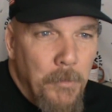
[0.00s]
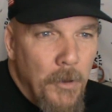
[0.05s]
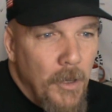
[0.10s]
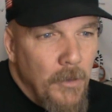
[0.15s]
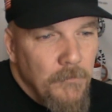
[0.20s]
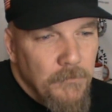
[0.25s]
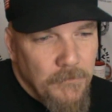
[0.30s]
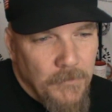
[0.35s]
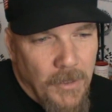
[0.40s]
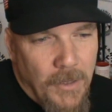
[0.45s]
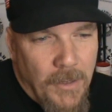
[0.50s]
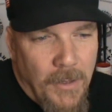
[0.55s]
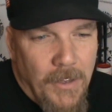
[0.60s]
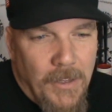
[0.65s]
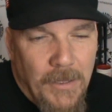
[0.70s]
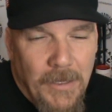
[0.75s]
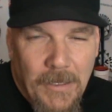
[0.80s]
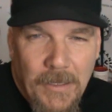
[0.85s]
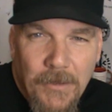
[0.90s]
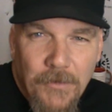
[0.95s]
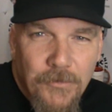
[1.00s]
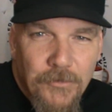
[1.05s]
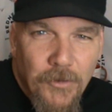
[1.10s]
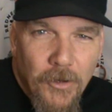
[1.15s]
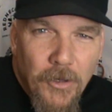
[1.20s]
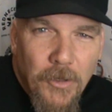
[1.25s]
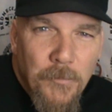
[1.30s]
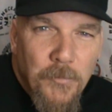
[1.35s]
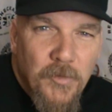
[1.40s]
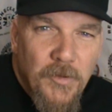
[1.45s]
But in
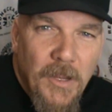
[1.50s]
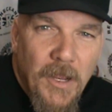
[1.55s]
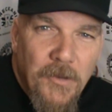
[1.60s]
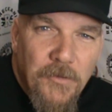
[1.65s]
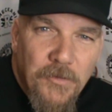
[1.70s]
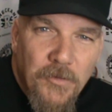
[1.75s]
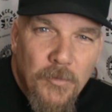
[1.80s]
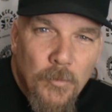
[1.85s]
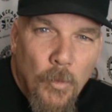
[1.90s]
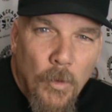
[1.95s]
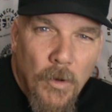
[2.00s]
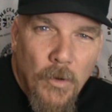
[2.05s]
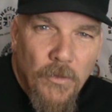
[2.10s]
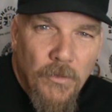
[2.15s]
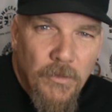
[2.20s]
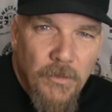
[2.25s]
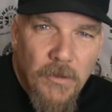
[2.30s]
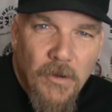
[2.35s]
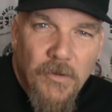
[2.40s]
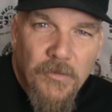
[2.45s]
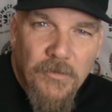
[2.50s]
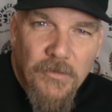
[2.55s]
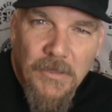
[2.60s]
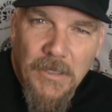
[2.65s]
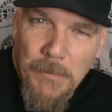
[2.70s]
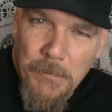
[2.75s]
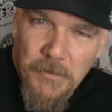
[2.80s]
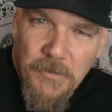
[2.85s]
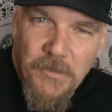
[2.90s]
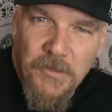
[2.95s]
circumstances where there's
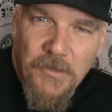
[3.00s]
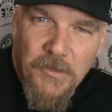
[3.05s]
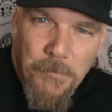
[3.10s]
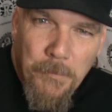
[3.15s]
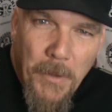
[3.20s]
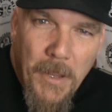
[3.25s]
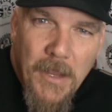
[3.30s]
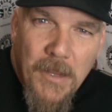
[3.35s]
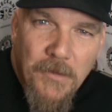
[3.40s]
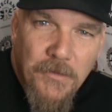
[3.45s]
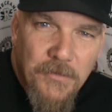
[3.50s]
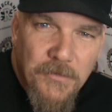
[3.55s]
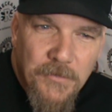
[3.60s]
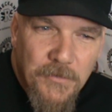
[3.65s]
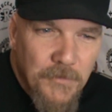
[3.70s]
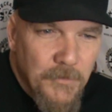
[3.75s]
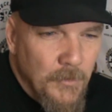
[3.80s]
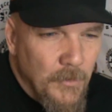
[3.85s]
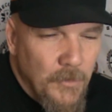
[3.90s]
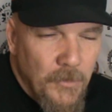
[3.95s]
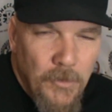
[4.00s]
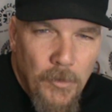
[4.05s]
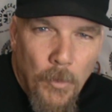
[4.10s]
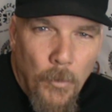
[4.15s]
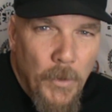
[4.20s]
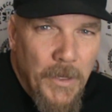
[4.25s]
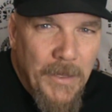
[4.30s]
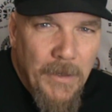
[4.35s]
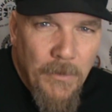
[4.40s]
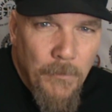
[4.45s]
limited space, you
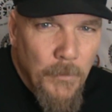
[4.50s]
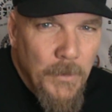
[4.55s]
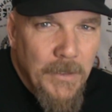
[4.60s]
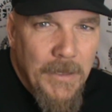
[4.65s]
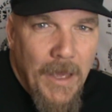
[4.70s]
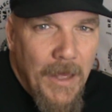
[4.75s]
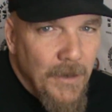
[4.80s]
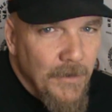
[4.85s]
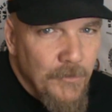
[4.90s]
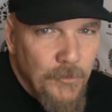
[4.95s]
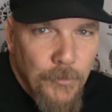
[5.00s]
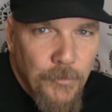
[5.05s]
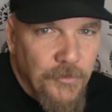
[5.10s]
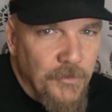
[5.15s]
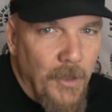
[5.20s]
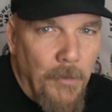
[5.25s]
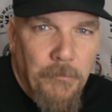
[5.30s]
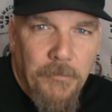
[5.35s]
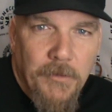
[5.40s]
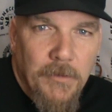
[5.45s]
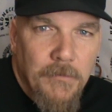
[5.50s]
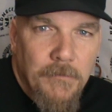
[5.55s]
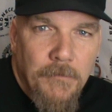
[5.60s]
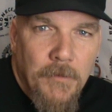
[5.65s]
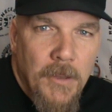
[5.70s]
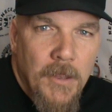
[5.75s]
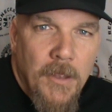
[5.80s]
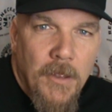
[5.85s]
know, we got to do something.